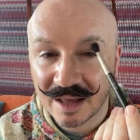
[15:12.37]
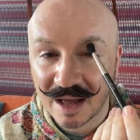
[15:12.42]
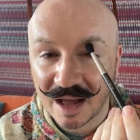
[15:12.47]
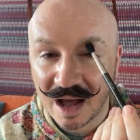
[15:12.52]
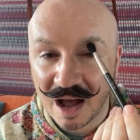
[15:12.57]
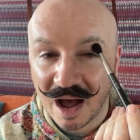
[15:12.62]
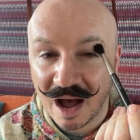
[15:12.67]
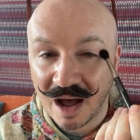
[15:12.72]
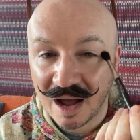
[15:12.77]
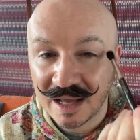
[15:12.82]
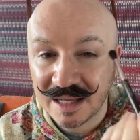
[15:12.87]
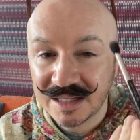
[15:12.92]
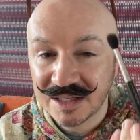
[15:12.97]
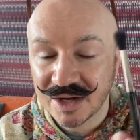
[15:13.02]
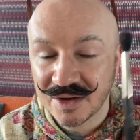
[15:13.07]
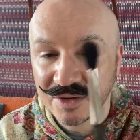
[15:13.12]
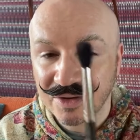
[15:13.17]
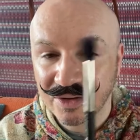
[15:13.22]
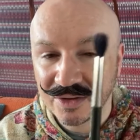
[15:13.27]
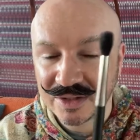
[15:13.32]
I
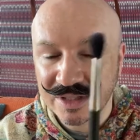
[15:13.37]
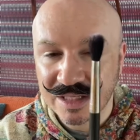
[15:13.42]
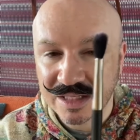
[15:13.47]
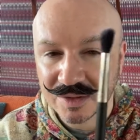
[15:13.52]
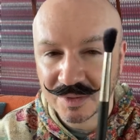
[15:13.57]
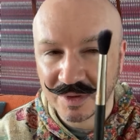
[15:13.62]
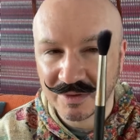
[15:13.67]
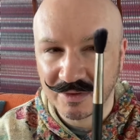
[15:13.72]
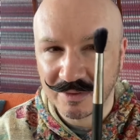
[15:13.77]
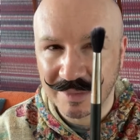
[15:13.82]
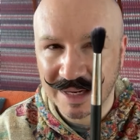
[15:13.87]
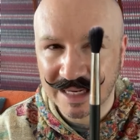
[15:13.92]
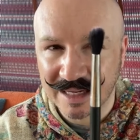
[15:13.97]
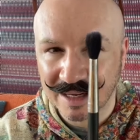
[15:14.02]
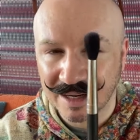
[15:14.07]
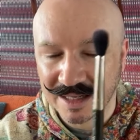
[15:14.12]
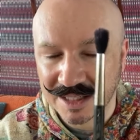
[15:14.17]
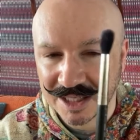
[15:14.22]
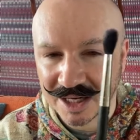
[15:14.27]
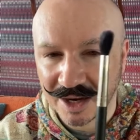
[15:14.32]
don't use this one for blending
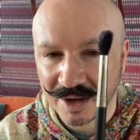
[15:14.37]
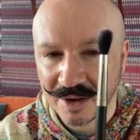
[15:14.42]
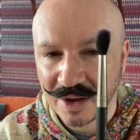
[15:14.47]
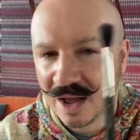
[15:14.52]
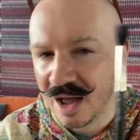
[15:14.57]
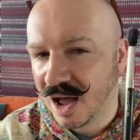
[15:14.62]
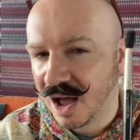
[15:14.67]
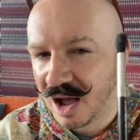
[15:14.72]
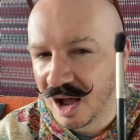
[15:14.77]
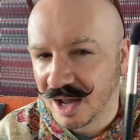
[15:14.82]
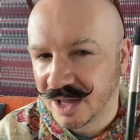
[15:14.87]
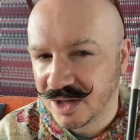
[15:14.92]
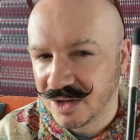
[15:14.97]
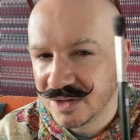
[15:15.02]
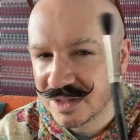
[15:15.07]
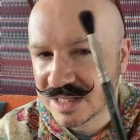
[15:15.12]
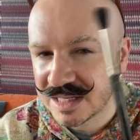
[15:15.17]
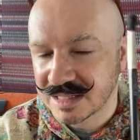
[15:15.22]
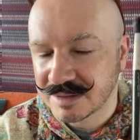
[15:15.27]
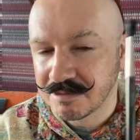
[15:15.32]
eyeshadow. I use
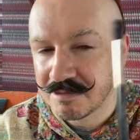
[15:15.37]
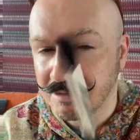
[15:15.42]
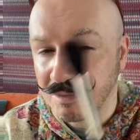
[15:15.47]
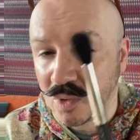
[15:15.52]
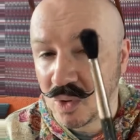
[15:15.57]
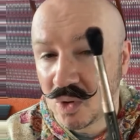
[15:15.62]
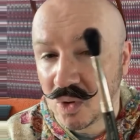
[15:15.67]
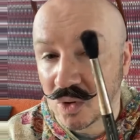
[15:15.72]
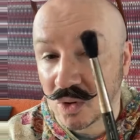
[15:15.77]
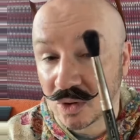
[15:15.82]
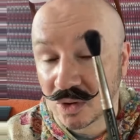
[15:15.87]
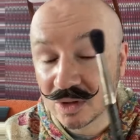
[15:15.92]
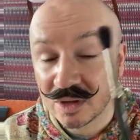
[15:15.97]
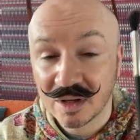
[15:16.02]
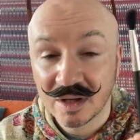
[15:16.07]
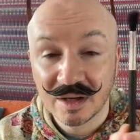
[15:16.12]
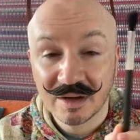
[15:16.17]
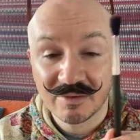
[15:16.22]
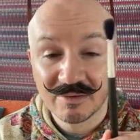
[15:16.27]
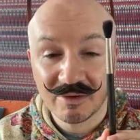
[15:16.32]
this more
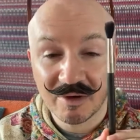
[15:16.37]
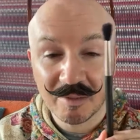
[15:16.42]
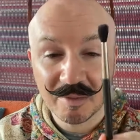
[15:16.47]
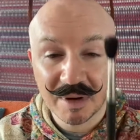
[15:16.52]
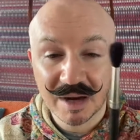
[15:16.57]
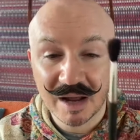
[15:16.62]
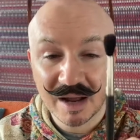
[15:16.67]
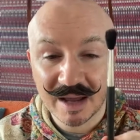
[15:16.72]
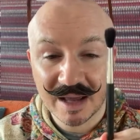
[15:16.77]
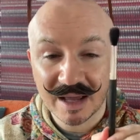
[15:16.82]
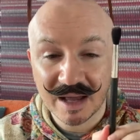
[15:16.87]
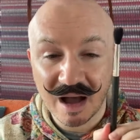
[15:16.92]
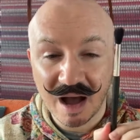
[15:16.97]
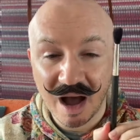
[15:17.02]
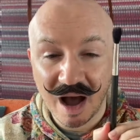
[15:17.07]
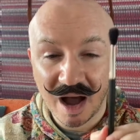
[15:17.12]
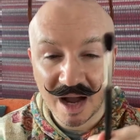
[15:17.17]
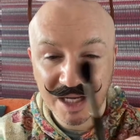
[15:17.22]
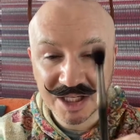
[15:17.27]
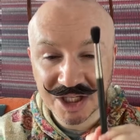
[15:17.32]
for applying
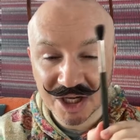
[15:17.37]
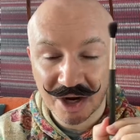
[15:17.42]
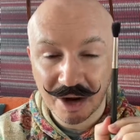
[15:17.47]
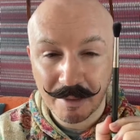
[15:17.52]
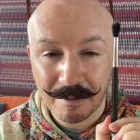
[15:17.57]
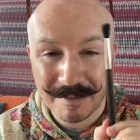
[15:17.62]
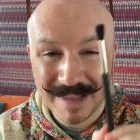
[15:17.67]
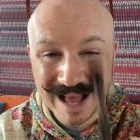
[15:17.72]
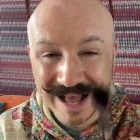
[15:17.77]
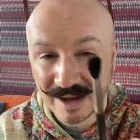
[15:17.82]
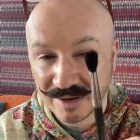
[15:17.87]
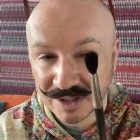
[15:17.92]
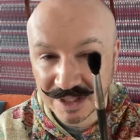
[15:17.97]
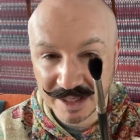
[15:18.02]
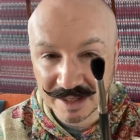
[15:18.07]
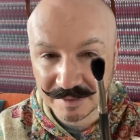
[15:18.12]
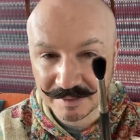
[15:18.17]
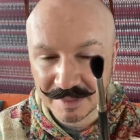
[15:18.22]
eyeshadow powder,